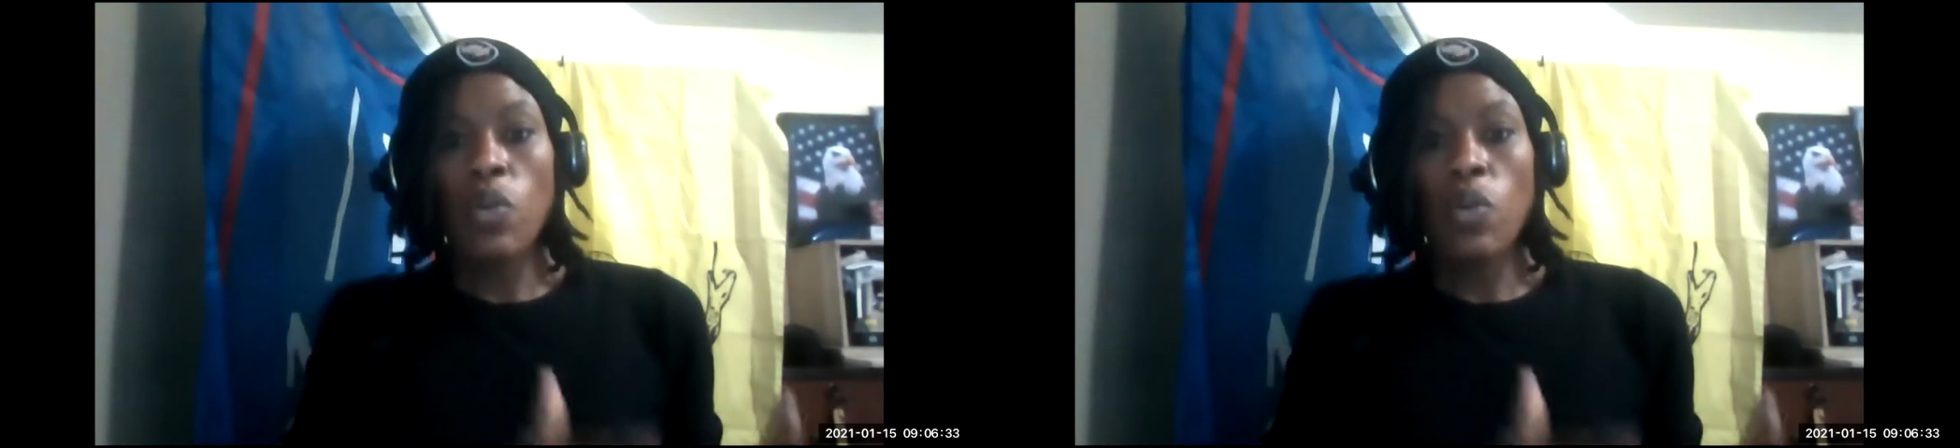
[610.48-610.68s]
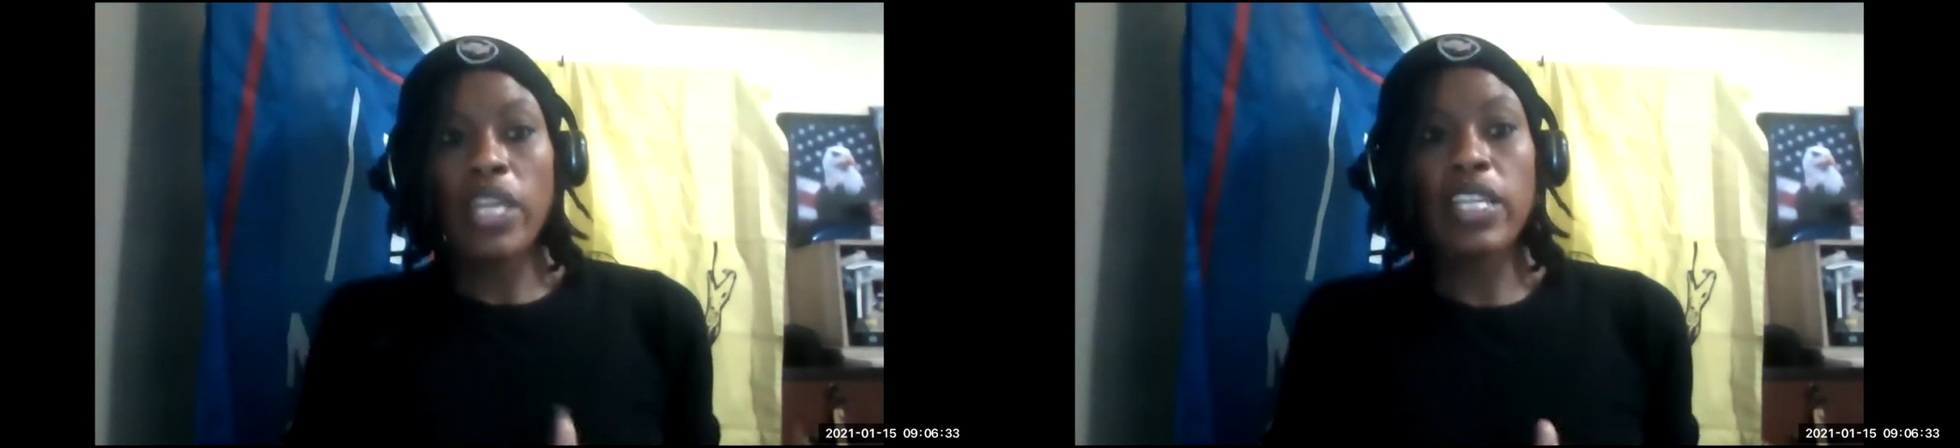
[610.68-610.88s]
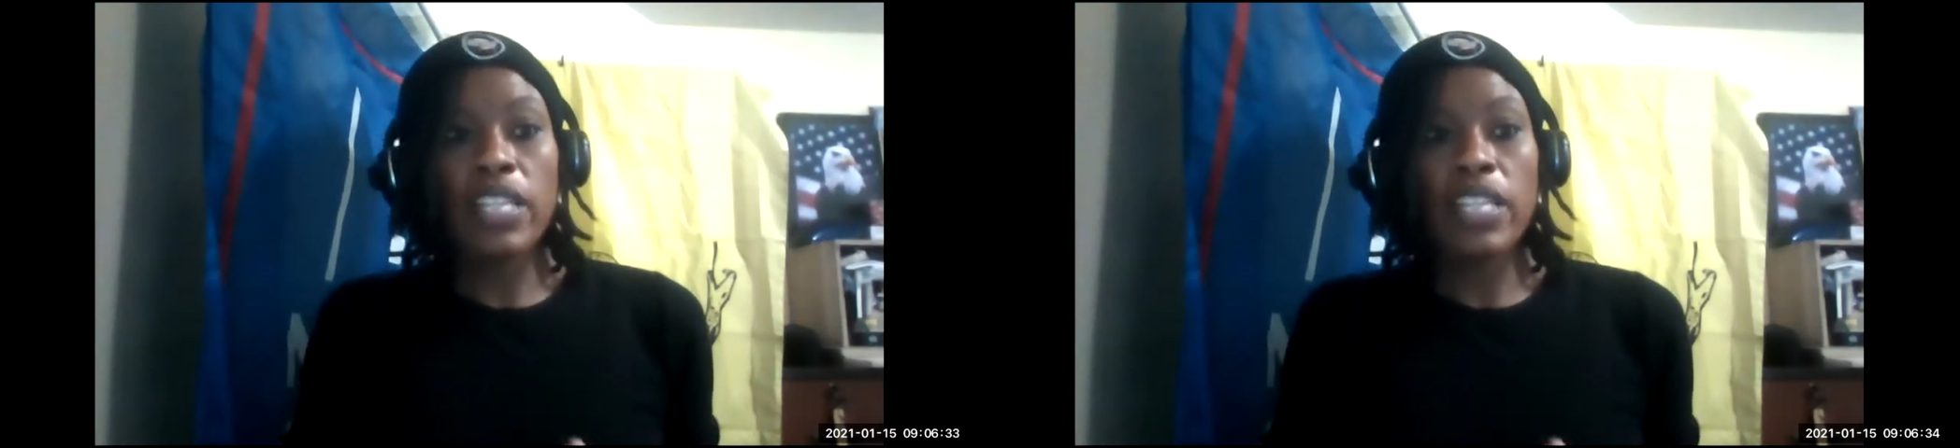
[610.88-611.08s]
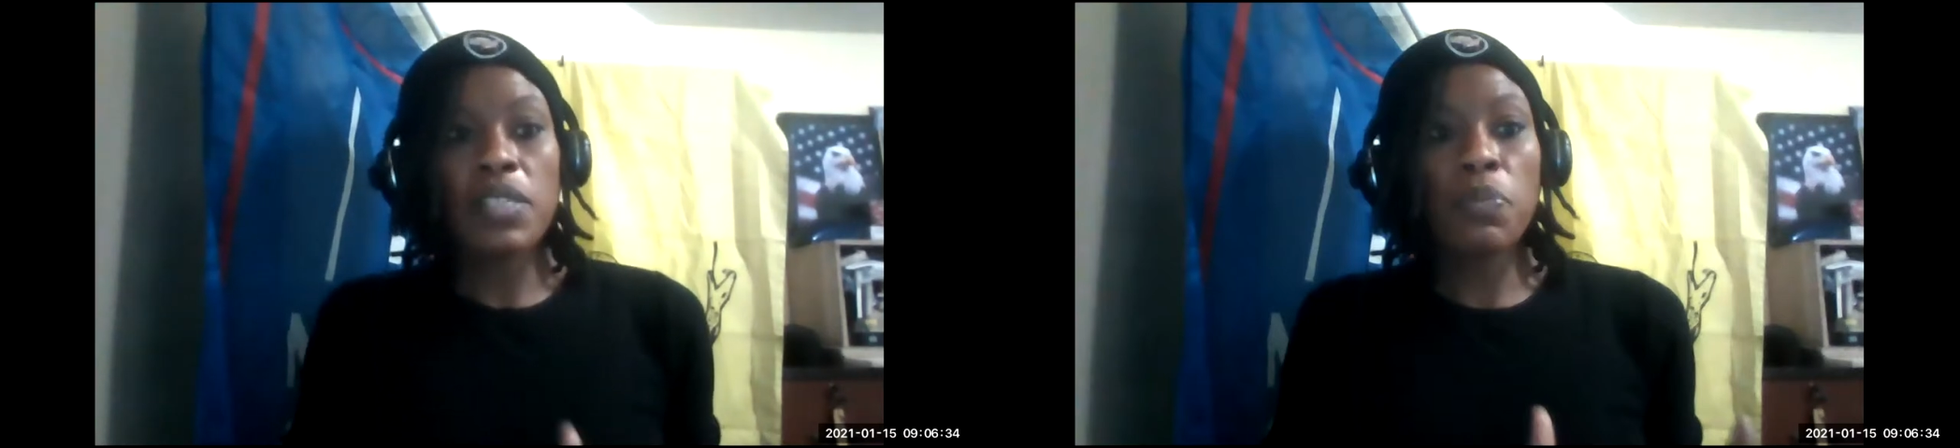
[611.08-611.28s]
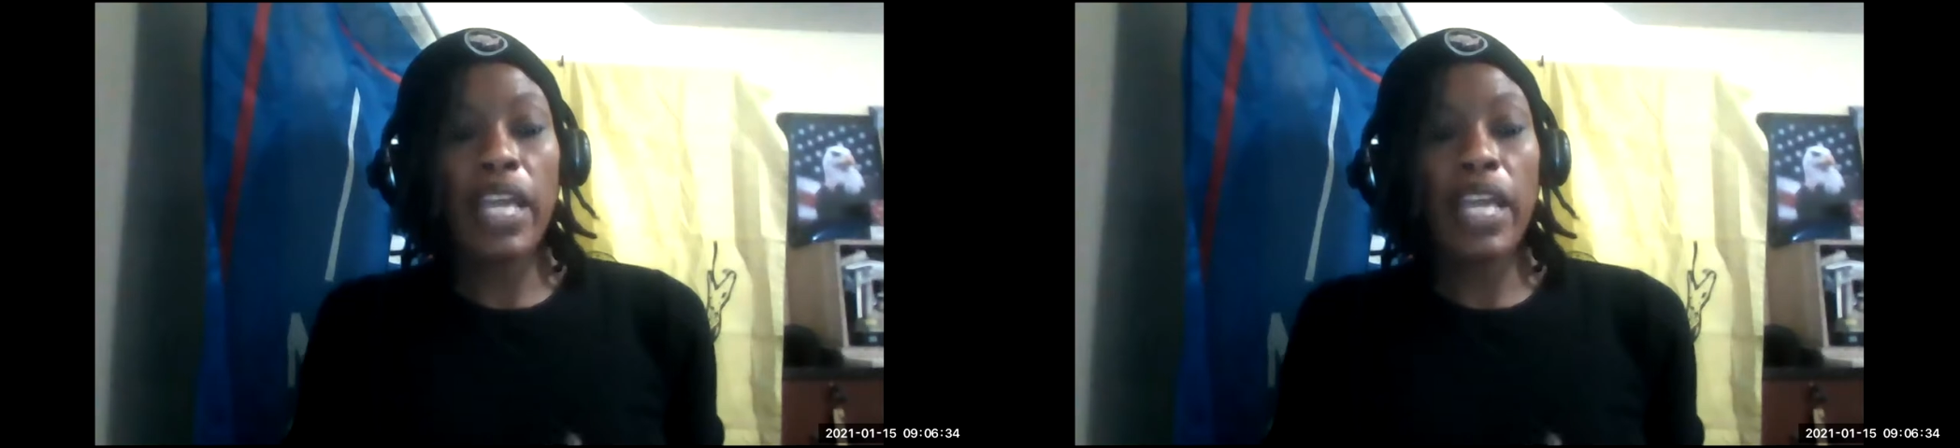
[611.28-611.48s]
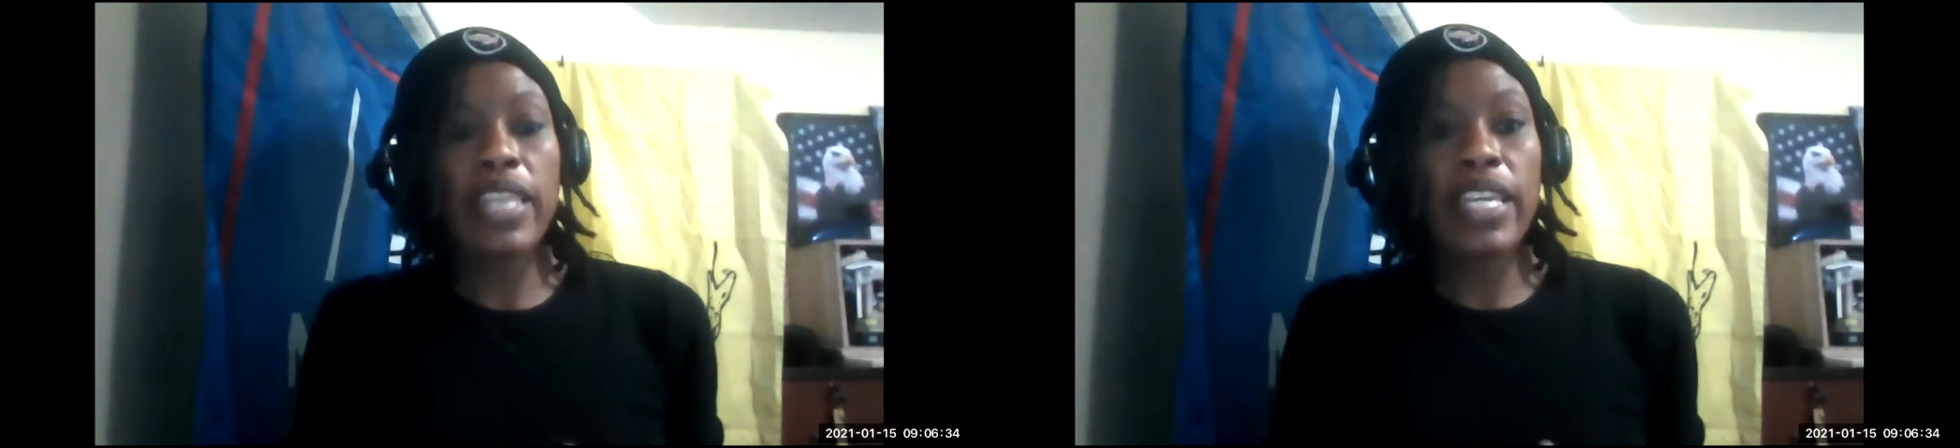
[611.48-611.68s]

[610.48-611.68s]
We need to play the